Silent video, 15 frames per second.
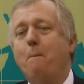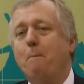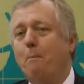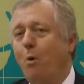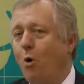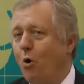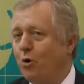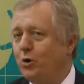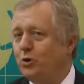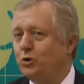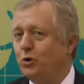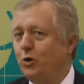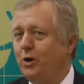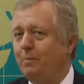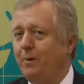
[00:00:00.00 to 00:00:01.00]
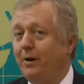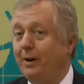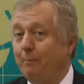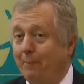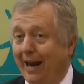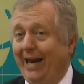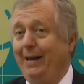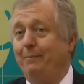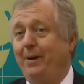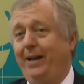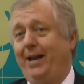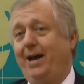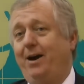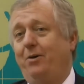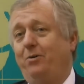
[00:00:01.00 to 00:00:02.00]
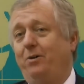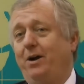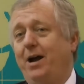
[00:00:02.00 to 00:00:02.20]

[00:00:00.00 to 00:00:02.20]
more concerned about the payment now,